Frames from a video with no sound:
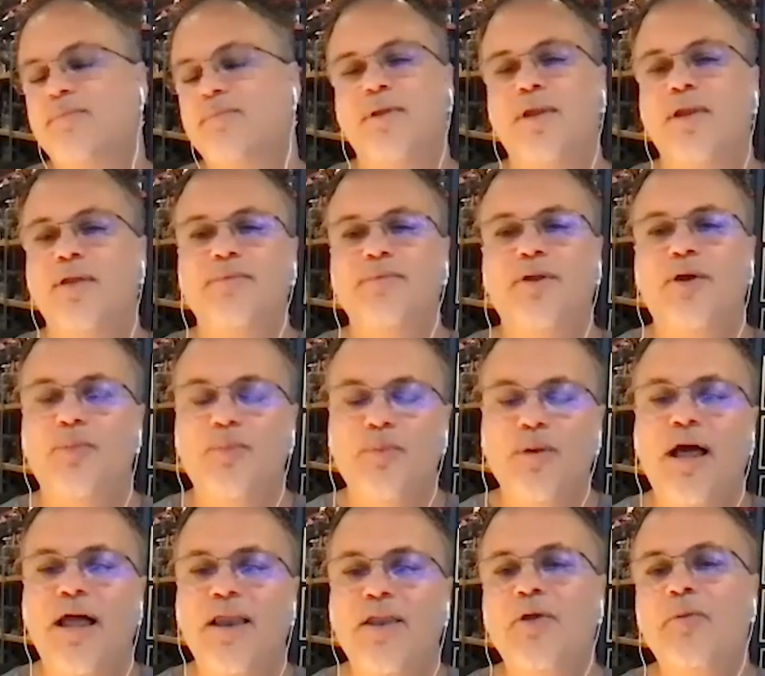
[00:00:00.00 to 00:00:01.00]
you know
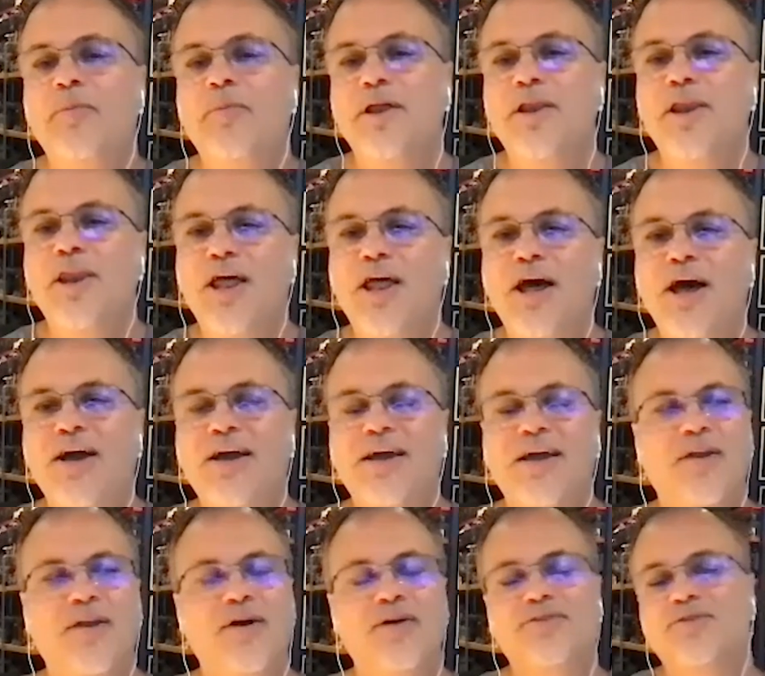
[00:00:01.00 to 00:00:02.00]
a little bit of luck
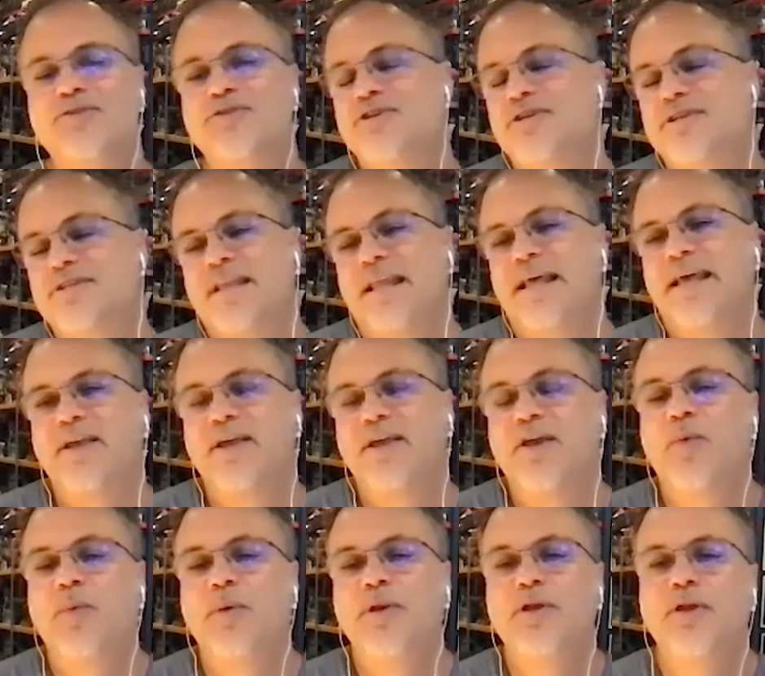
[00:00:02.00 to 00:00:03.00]
and also just like you
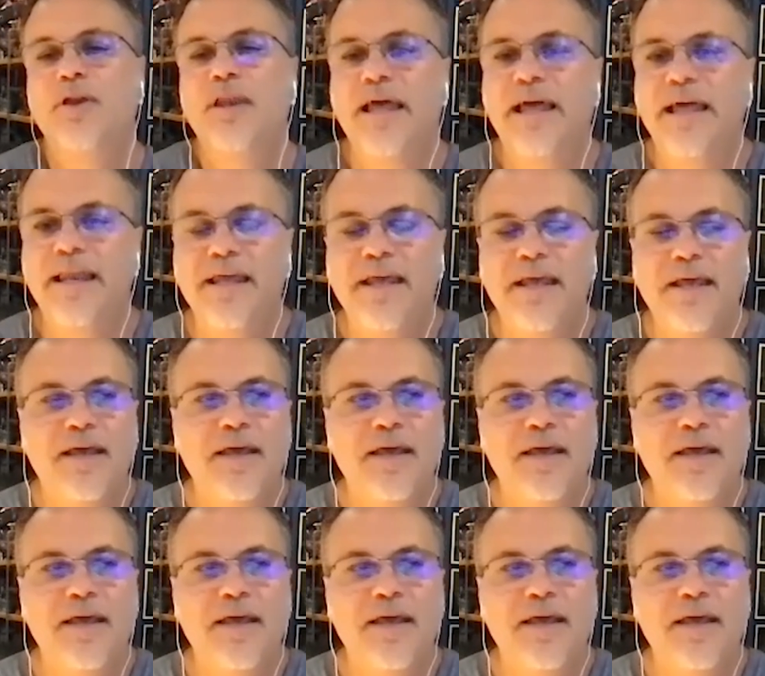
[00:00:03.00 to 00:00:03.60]
know when you let